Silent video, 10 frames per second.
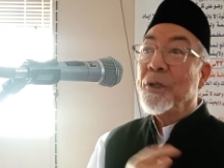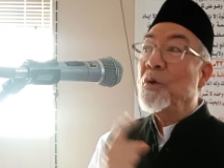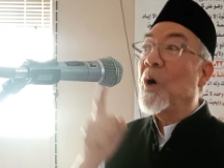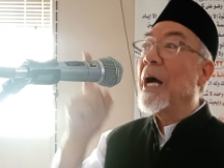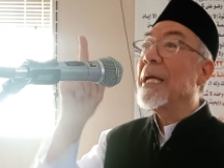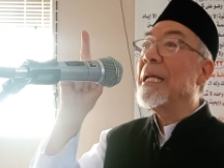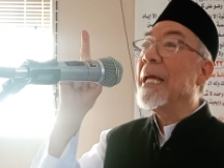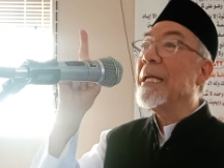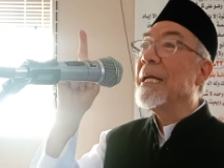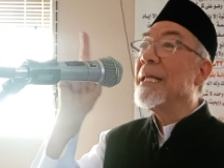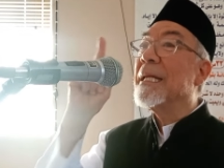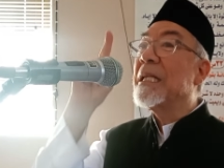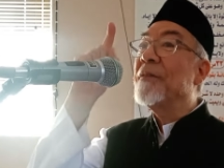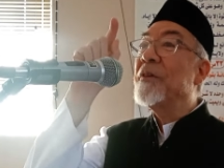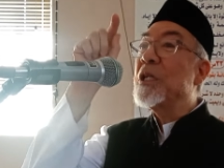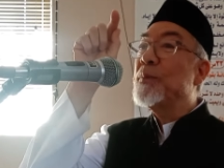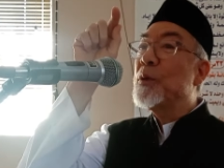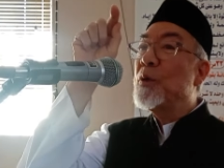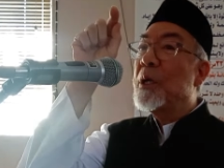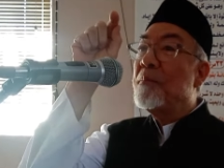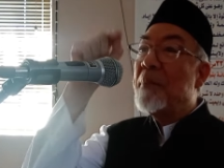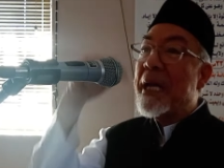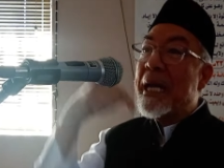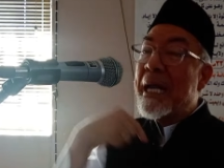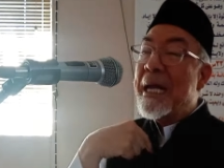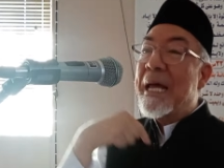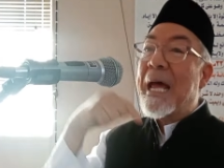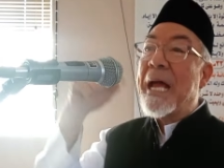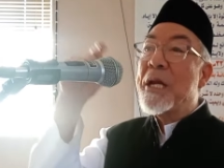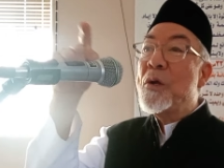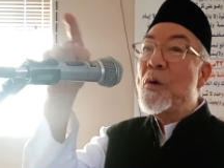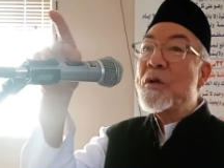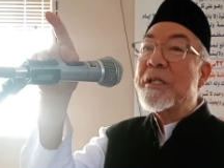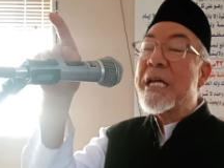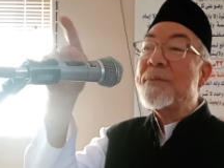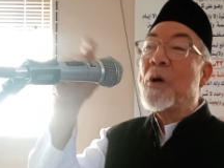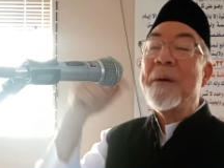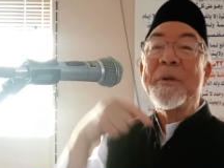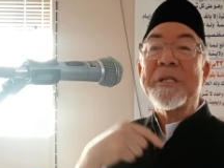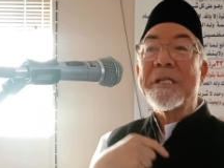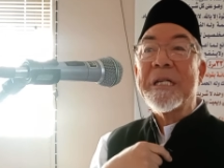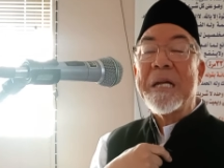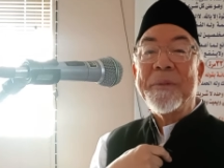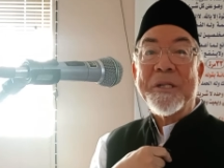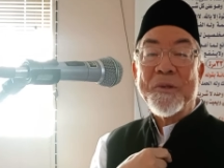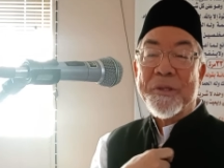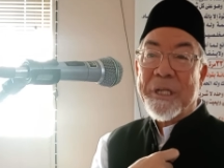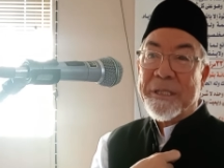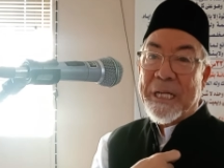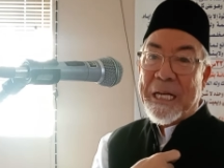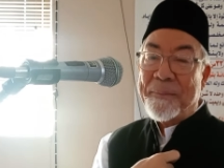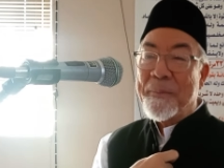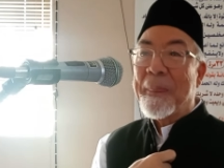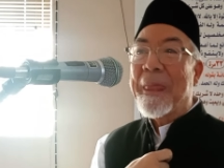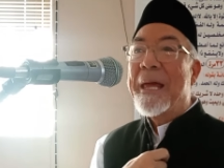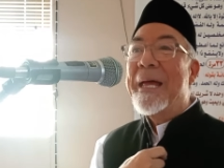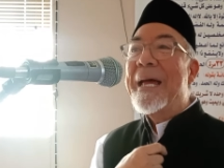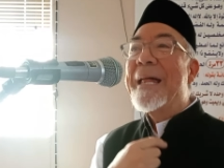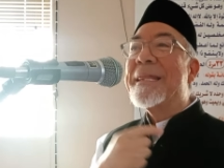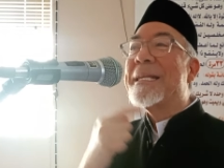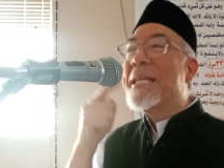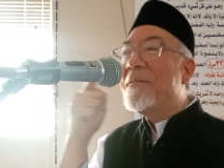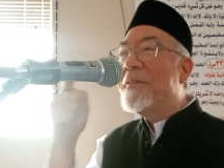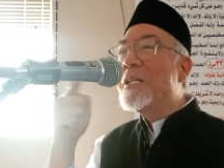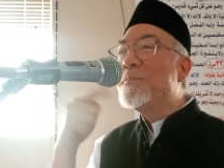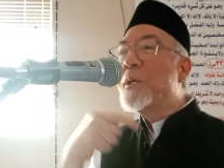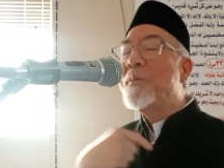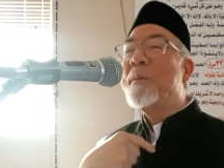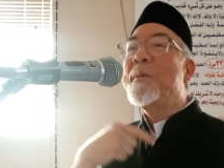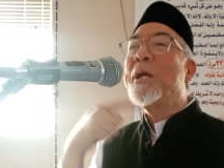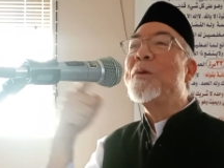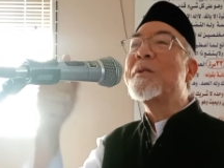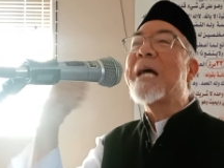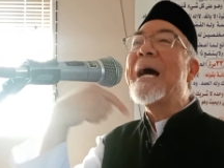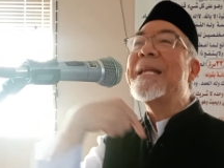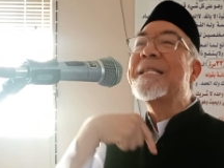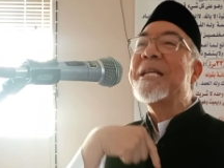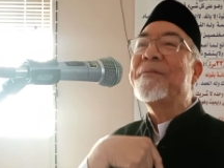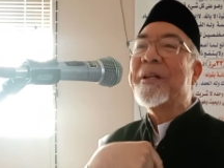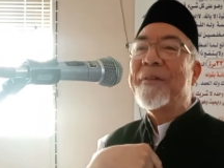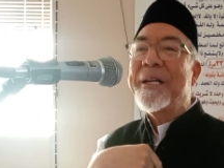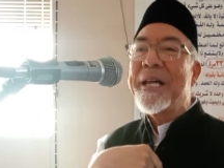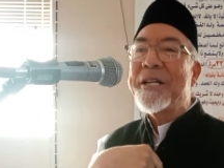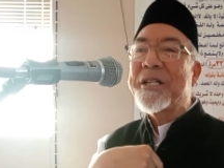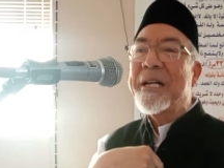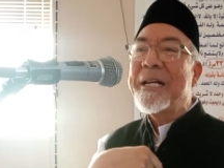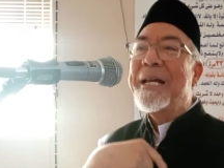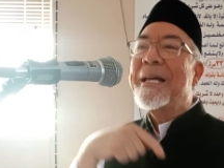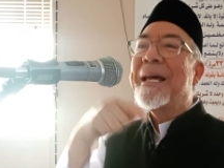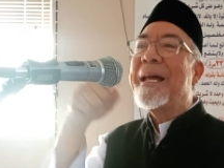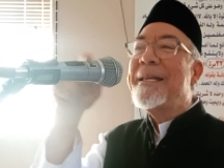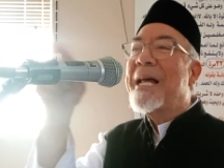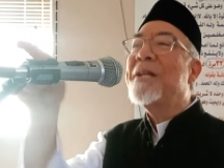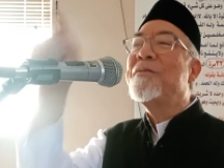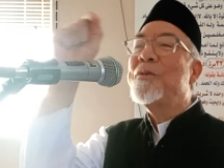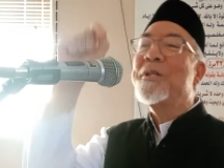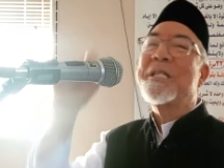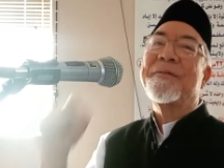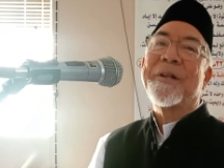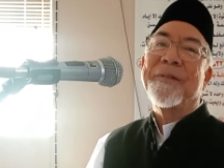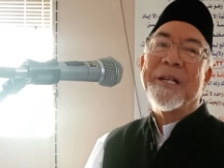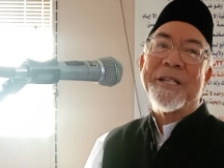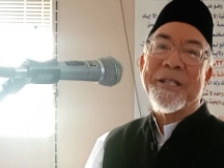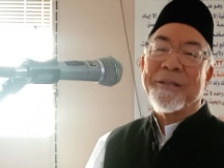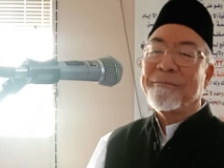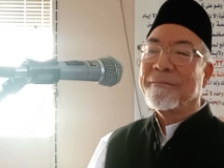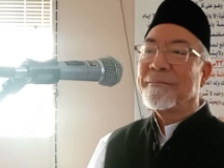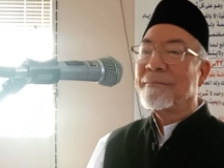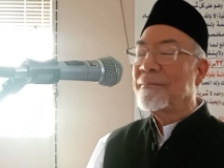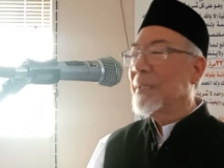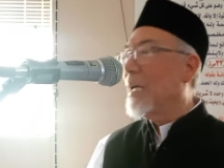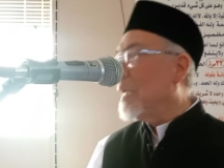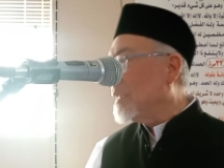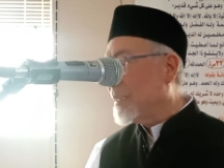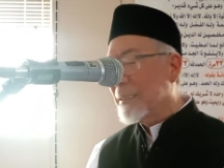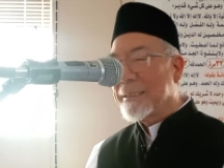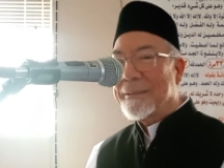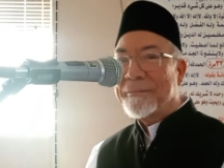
yuha ilay. The difference between me and you, says Muhammad sallallahu alaihi wasallam, the difference between me and you is I received revelation and none of you received revelation. Khalas.